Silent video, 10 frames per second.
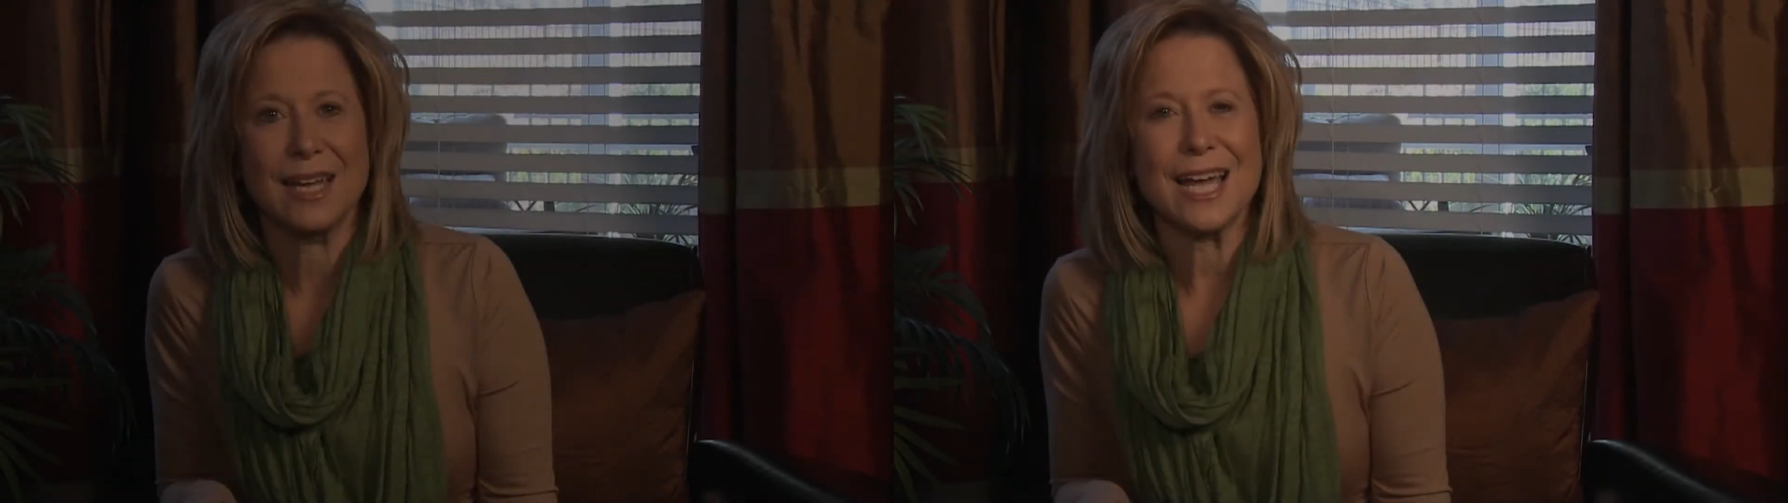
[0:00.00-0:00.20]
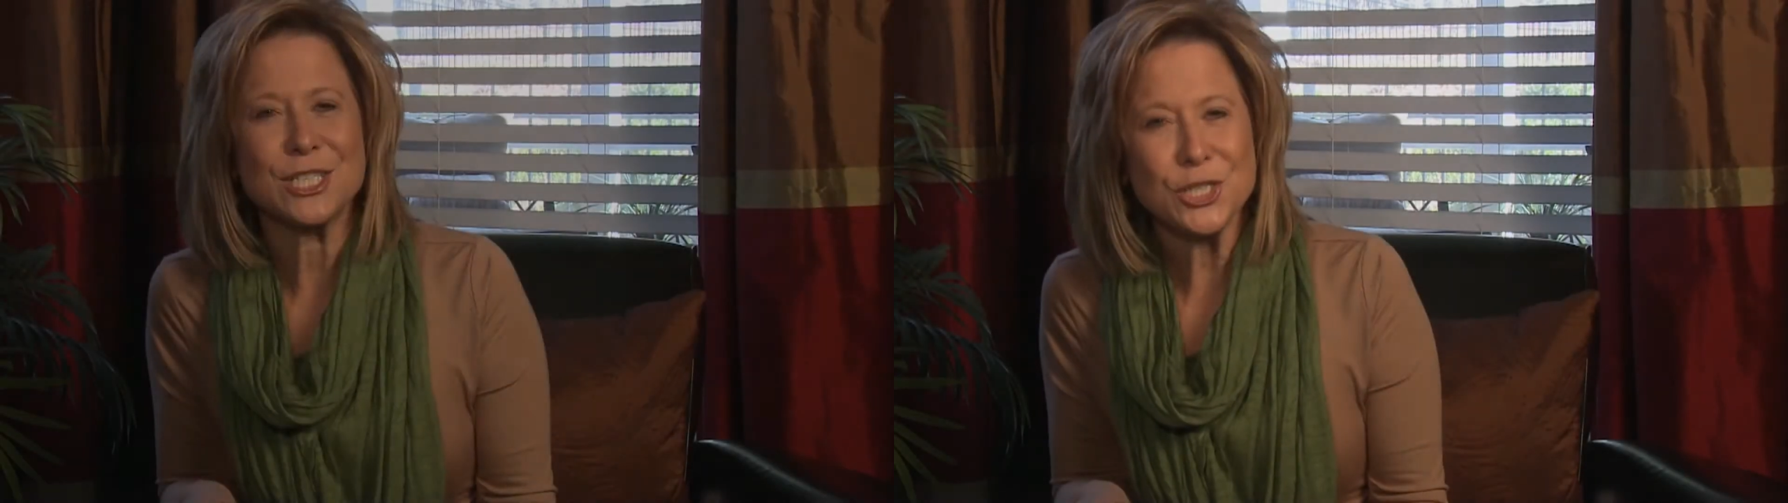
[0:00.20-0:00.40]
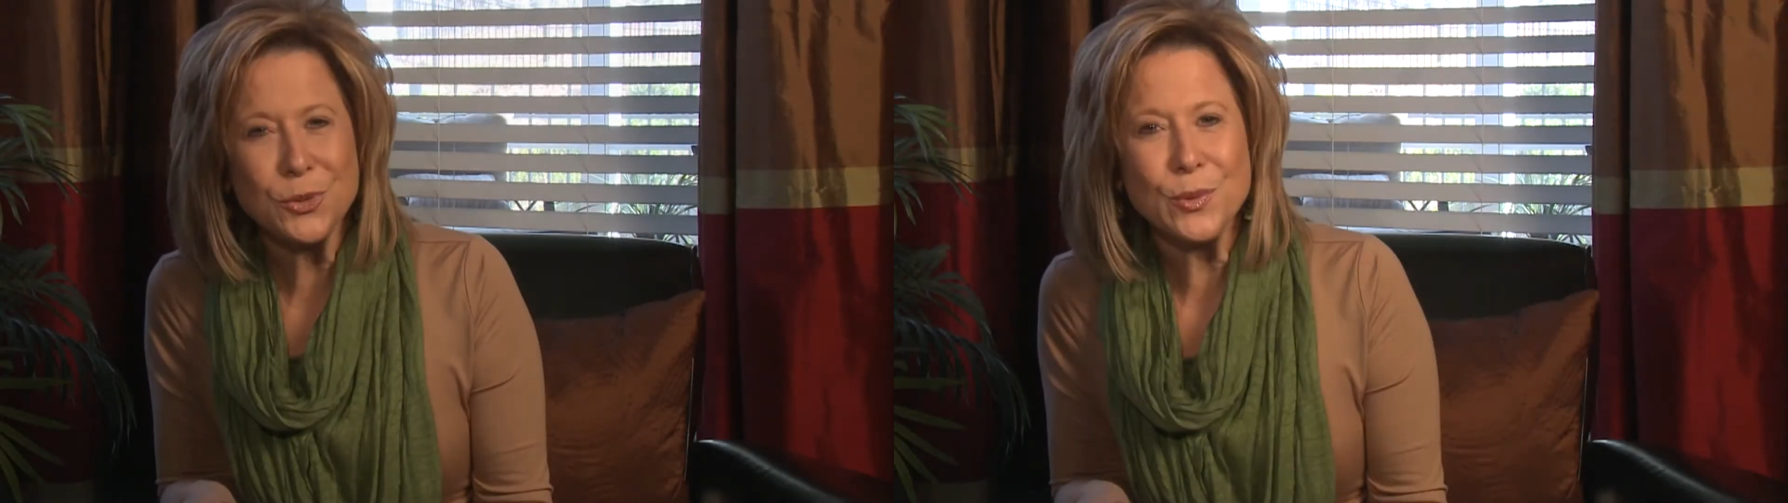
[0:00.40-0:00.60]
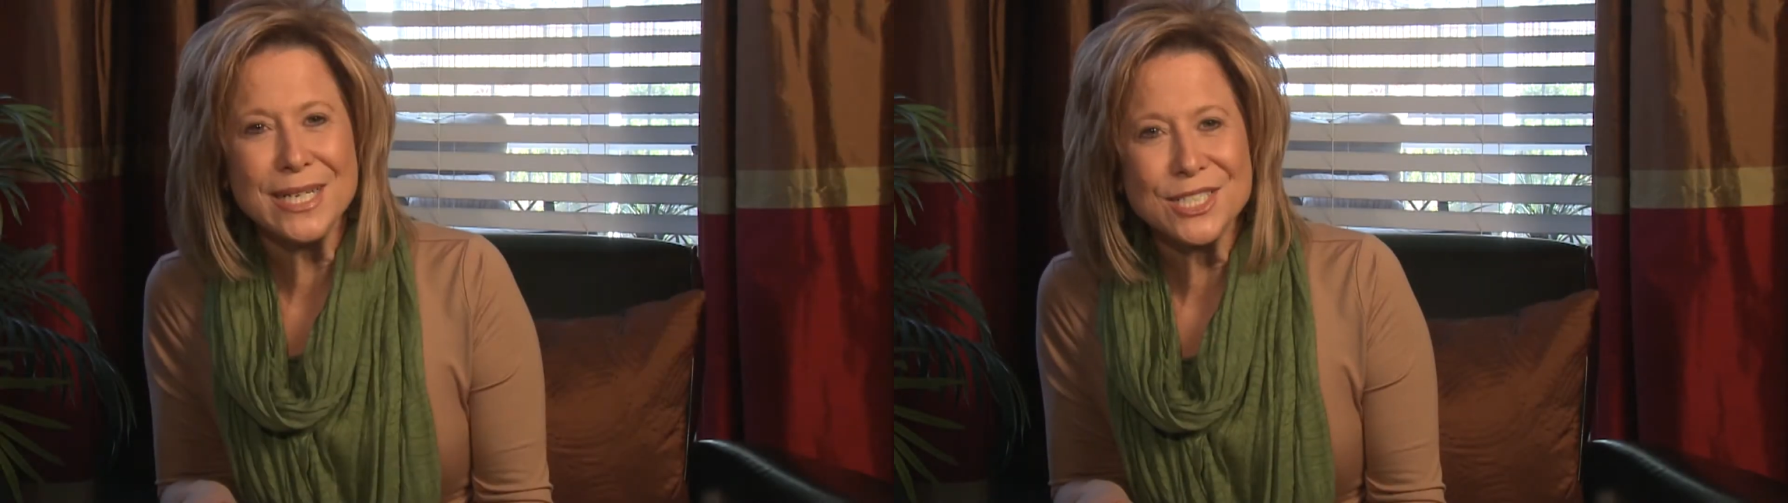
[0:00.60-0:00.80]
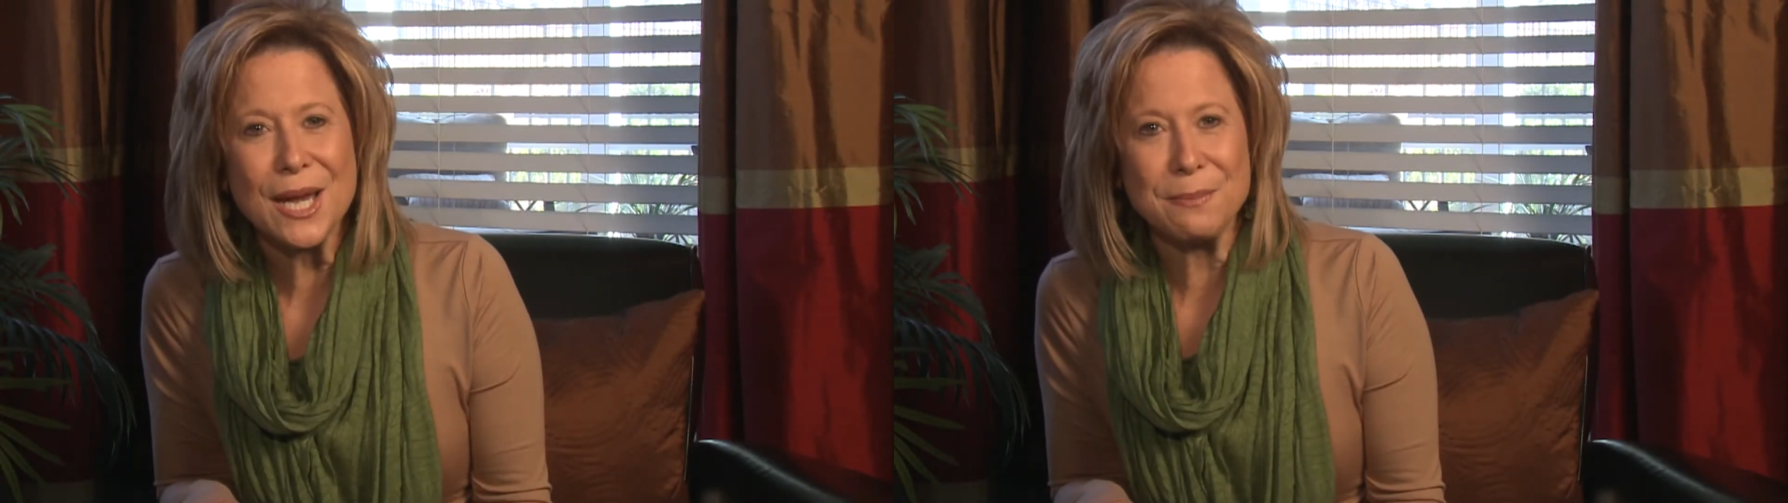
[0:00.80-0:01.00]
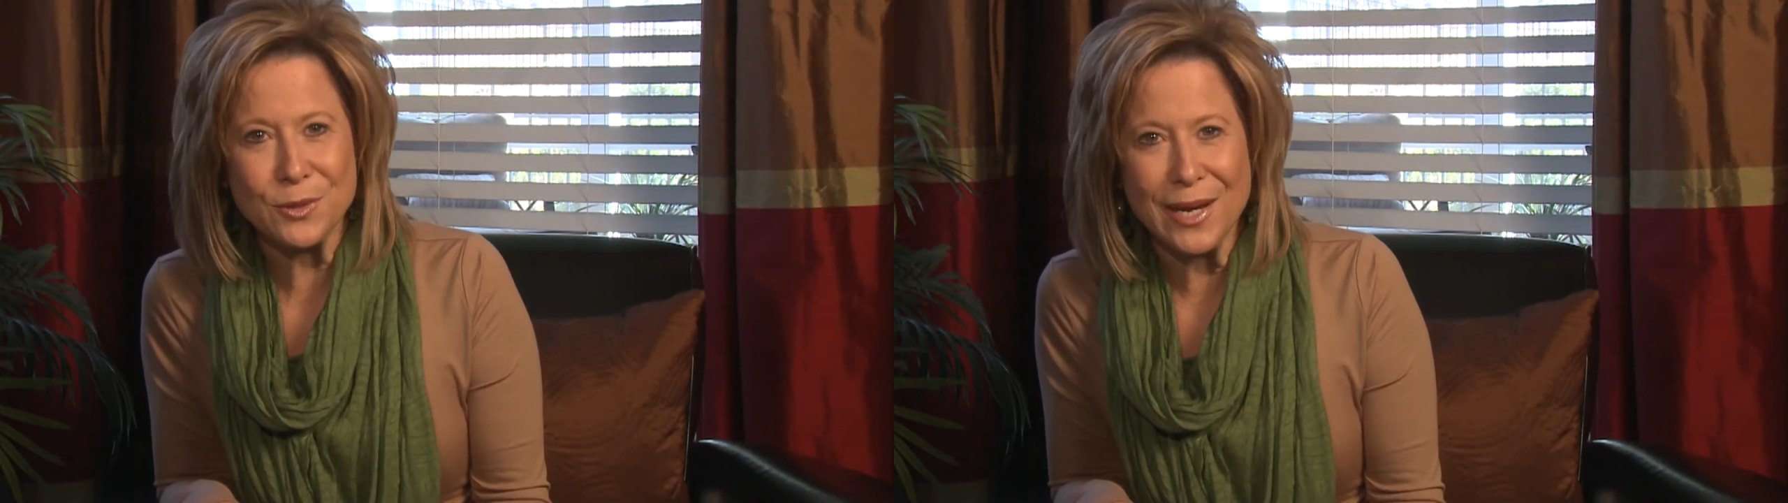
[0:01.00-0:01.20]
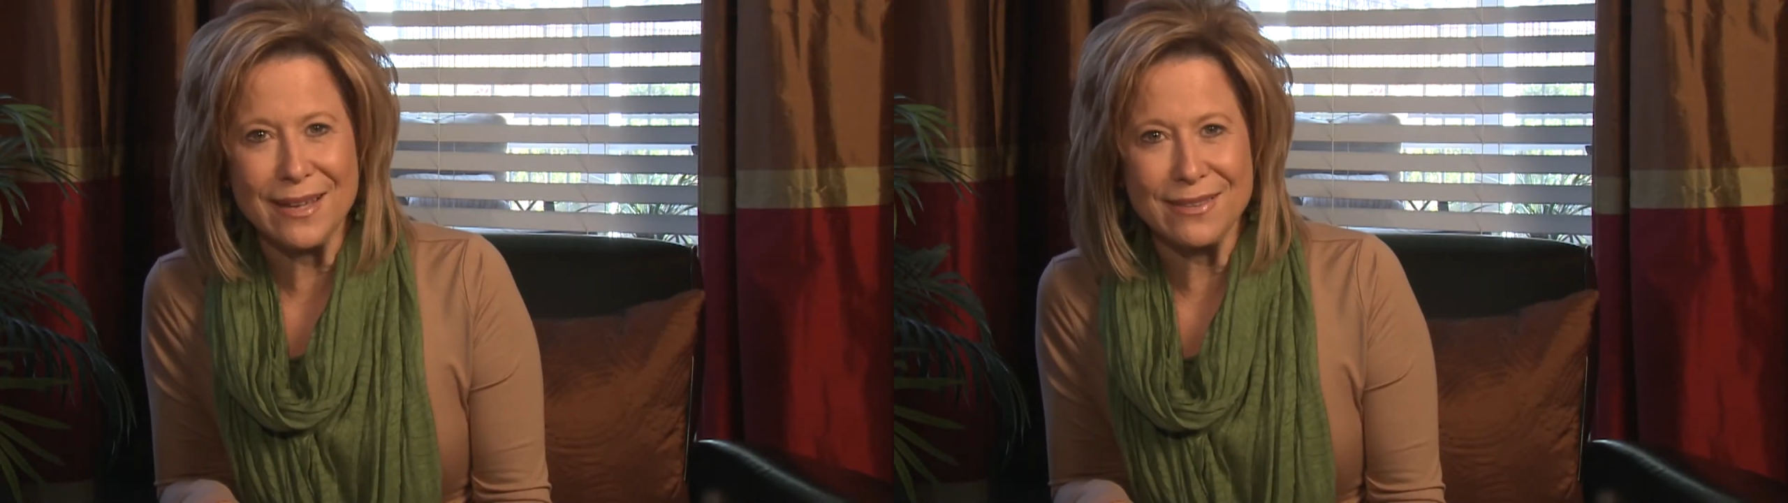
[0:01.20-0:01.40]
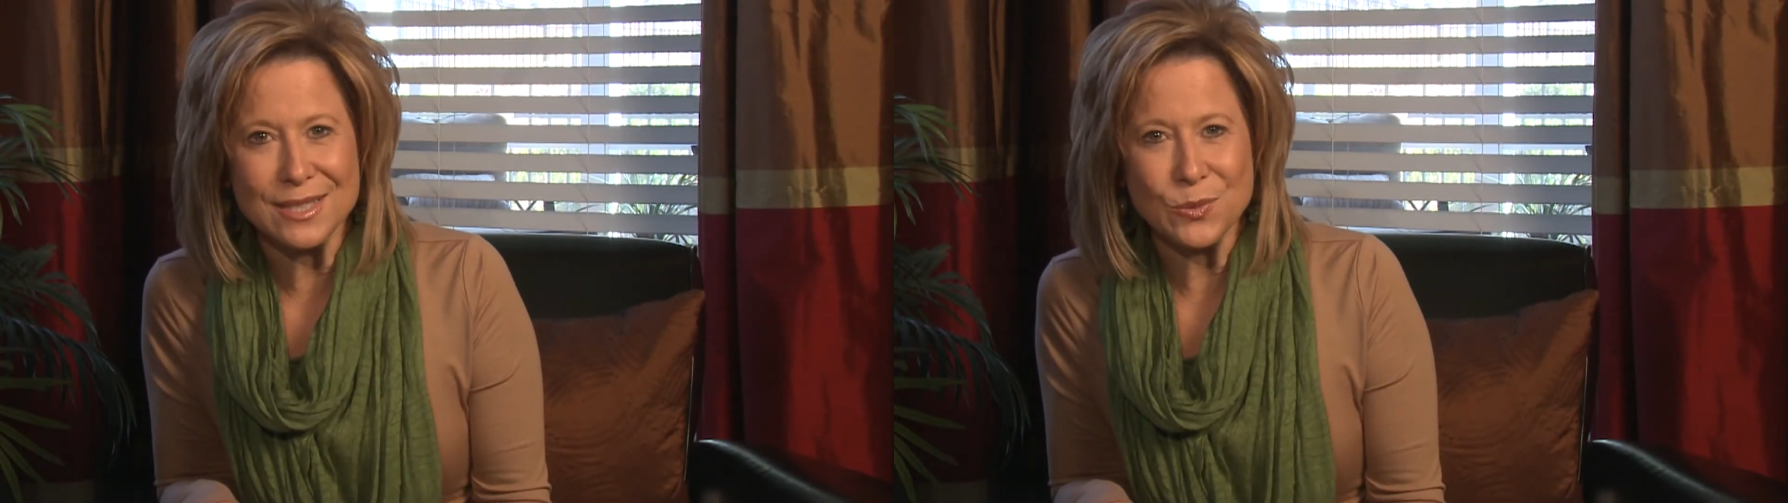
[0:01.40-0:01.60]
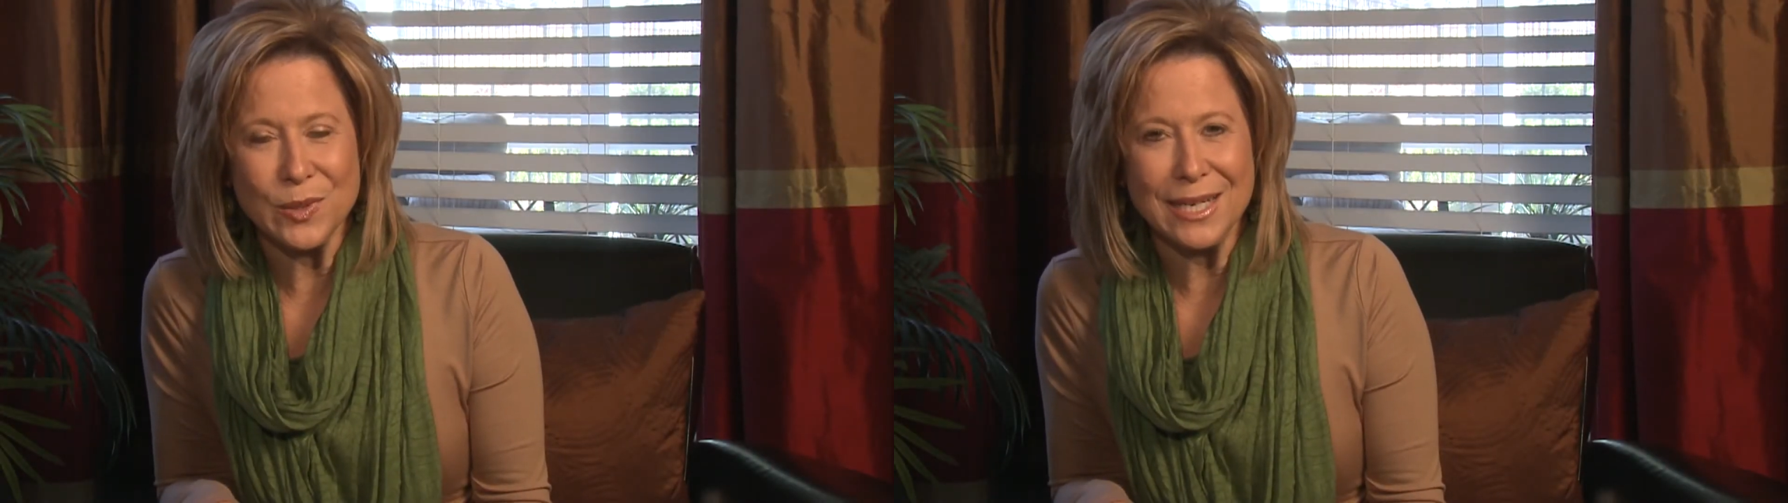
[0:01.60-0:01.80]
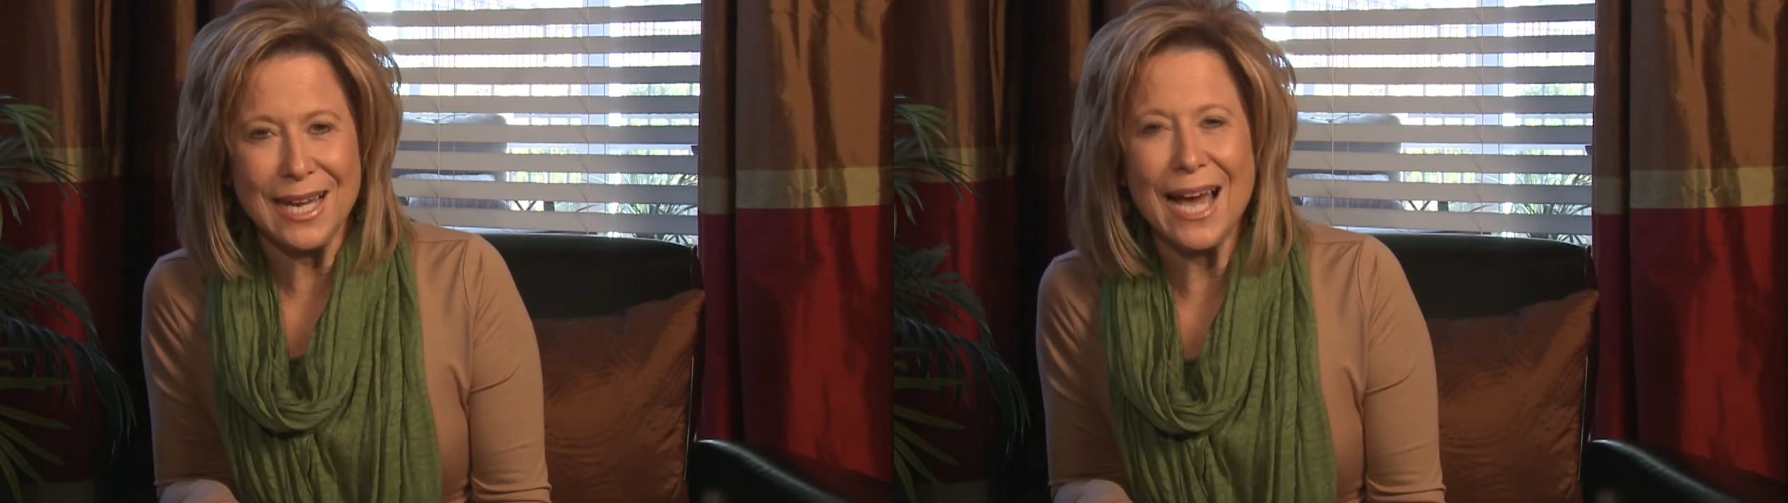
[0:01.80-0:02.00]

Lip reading: As you read chapter 8 this week,